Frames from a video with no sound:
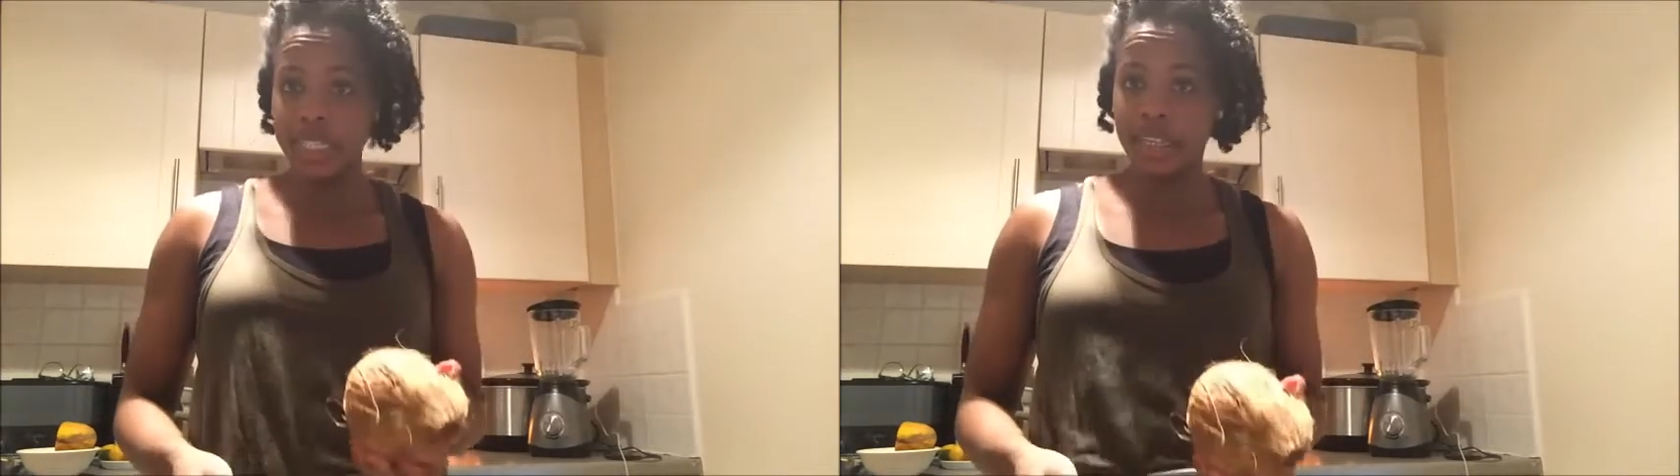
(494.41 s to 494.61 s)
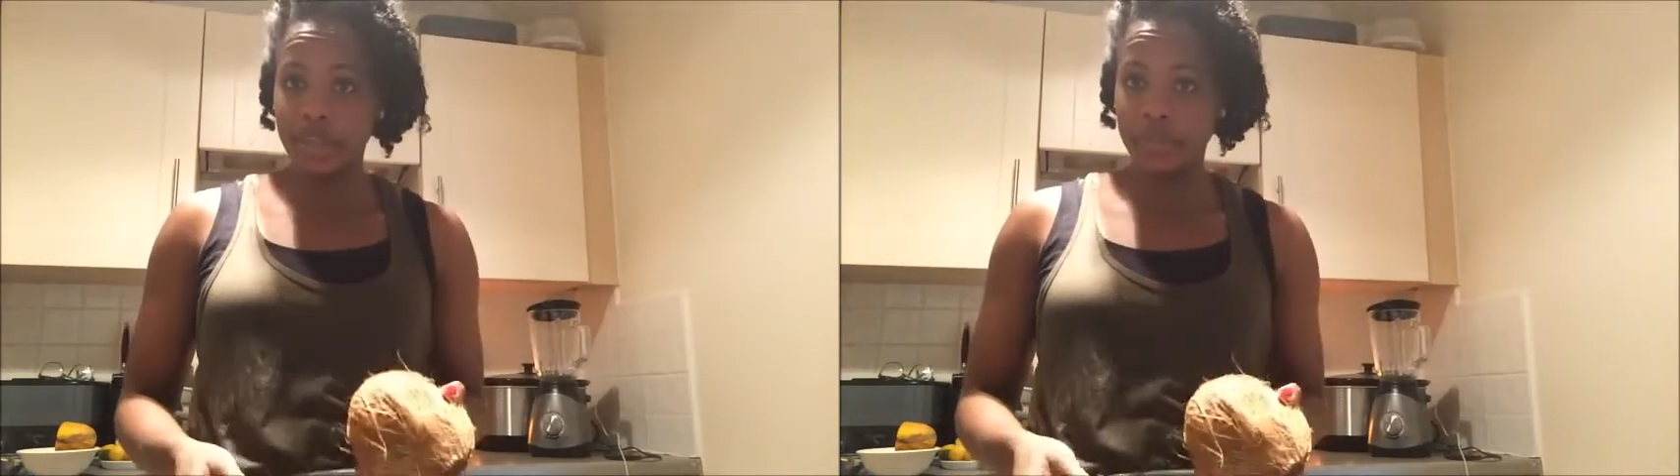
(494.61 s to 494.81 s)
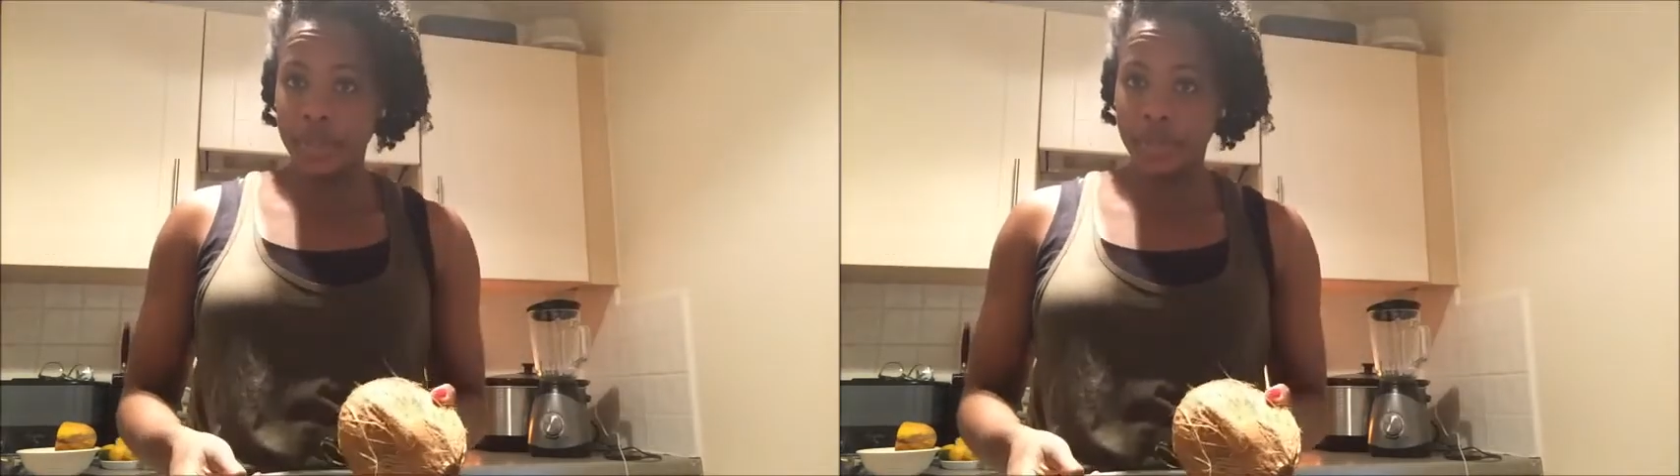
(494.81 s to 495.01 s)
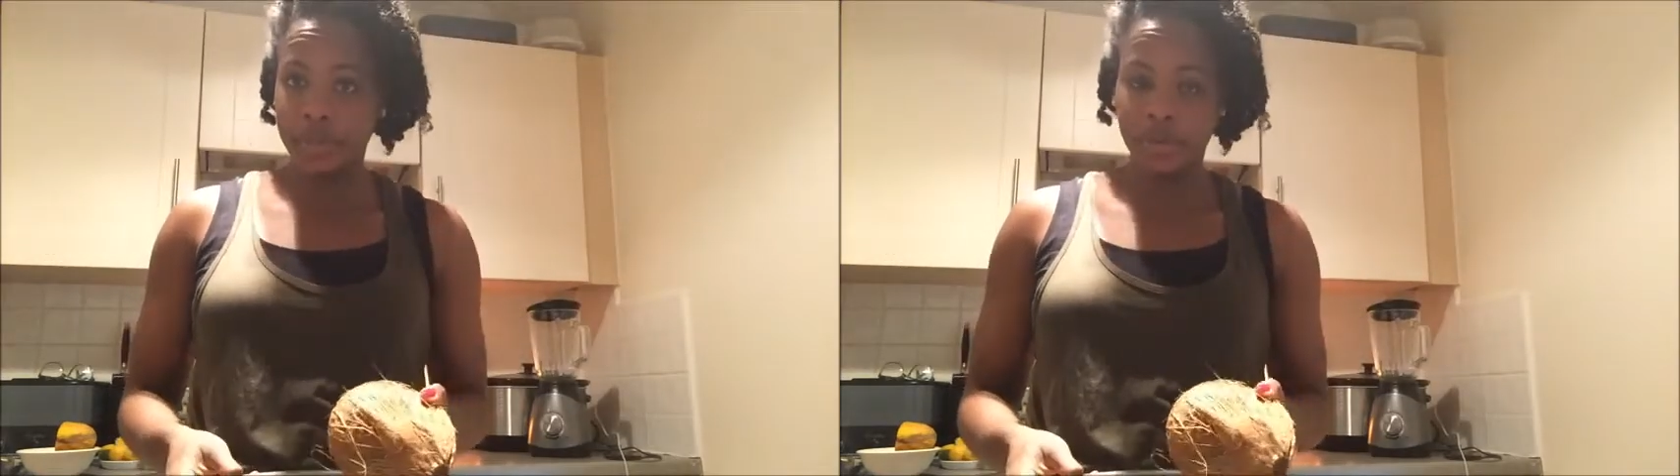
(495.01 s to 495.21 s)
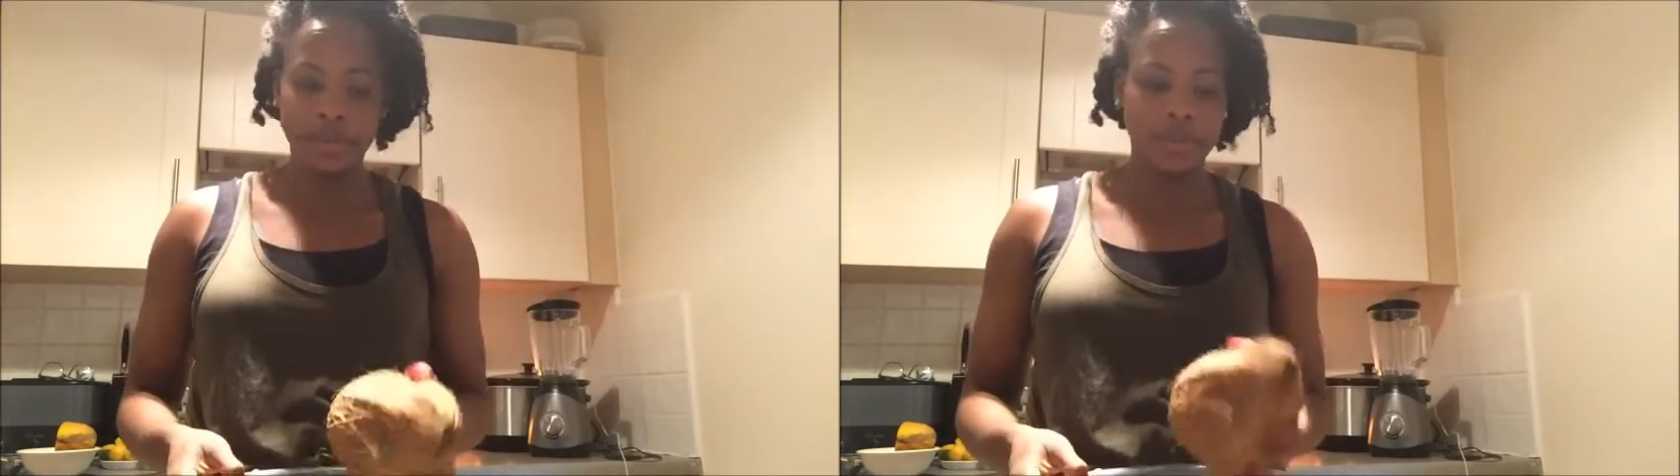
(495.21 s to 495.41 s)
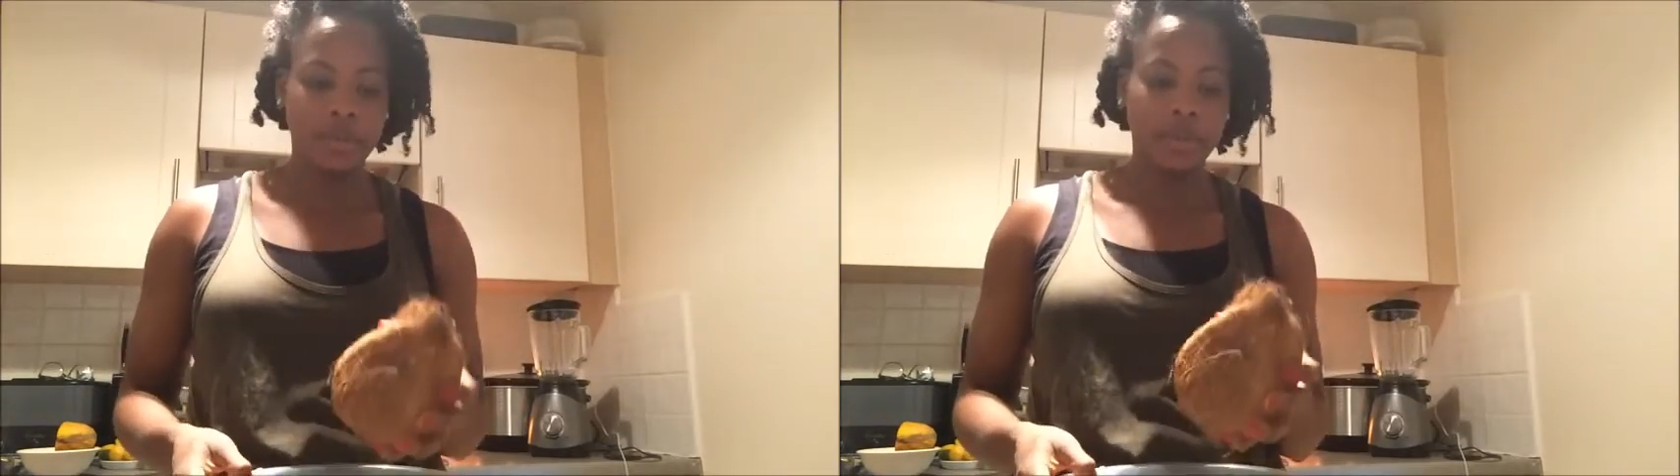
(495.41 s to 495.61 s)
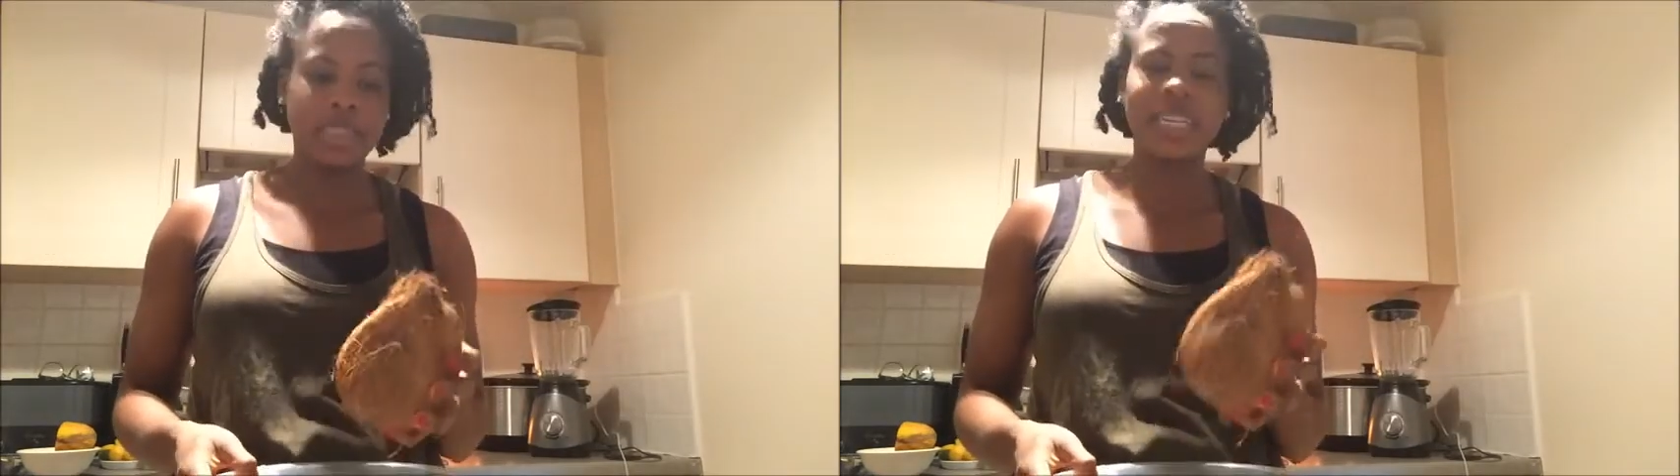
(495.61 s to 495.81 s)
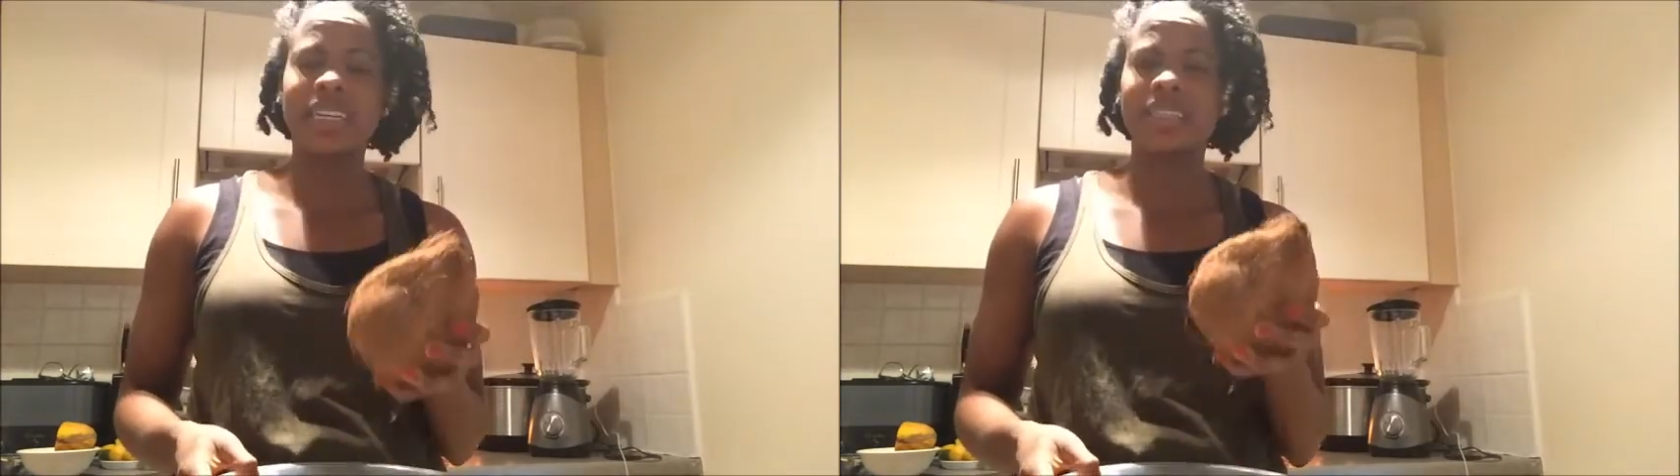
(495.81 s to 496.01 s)

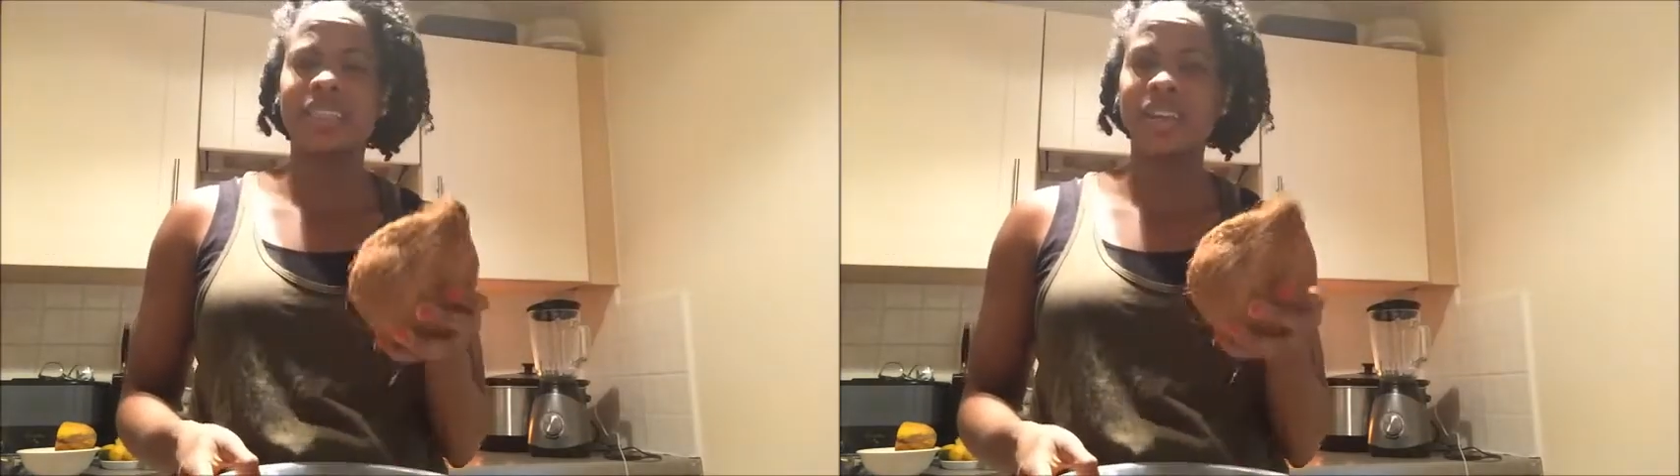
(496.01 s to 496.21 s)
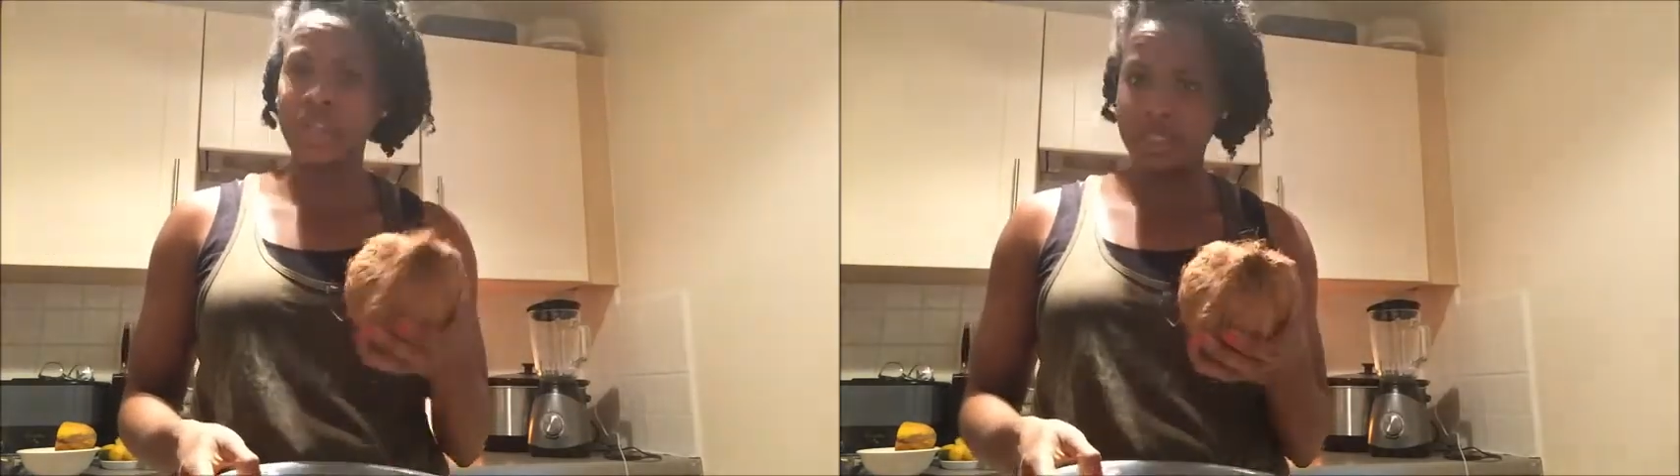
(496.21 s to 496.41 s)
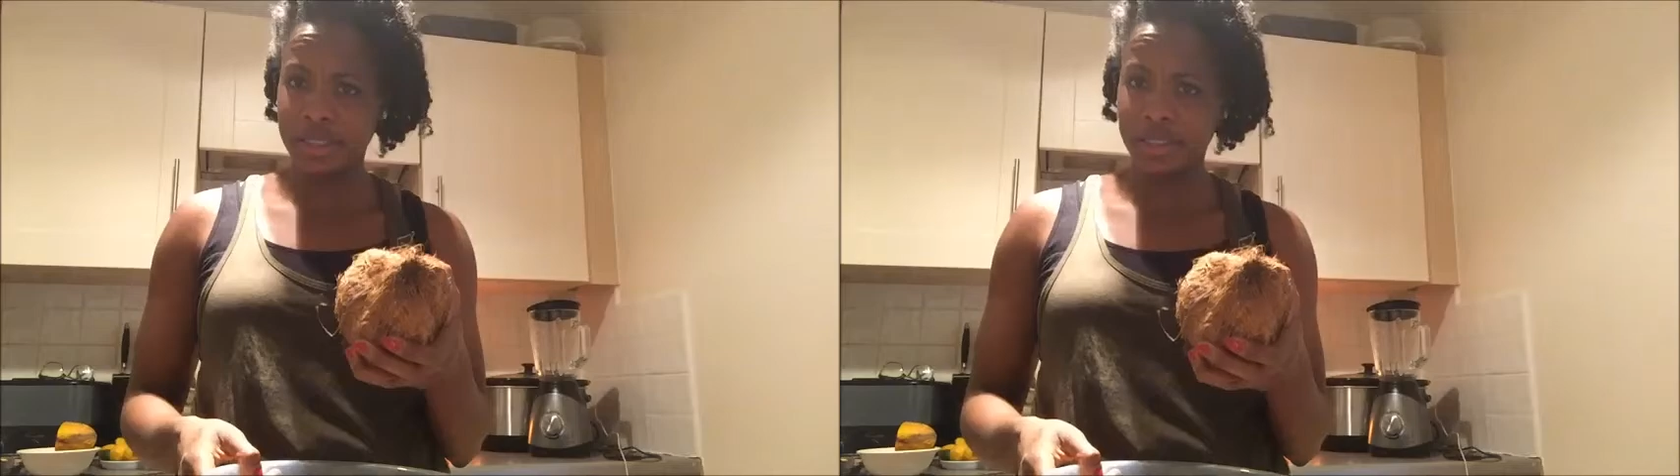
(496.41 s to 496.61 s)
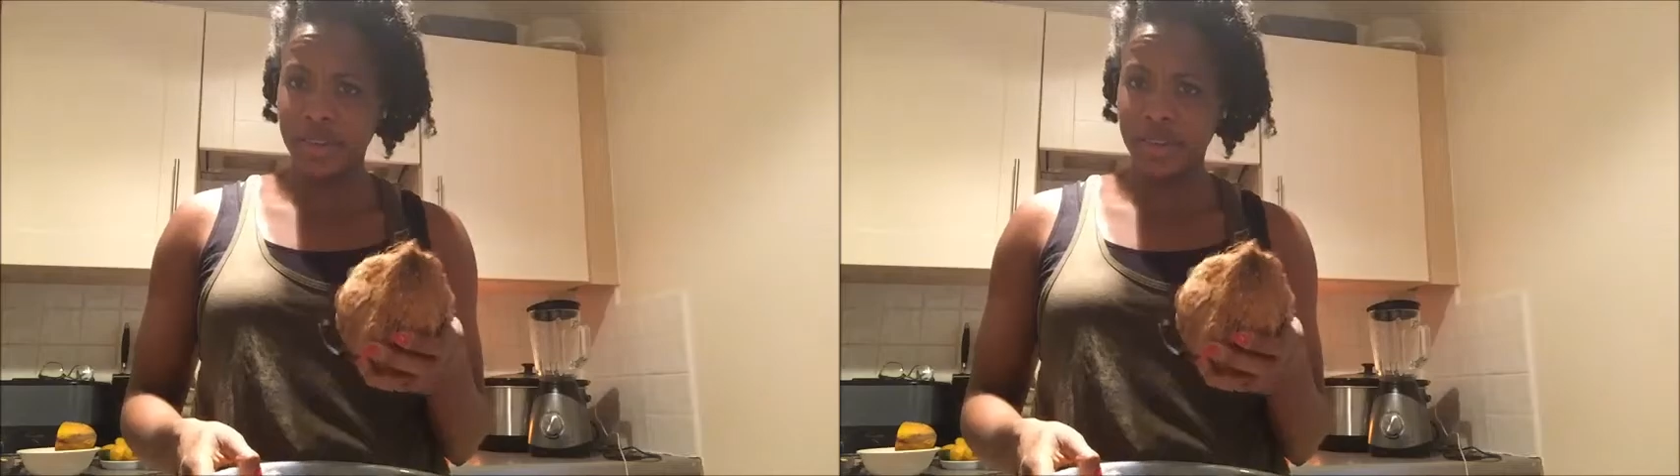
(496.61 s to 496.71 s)
a second coconut,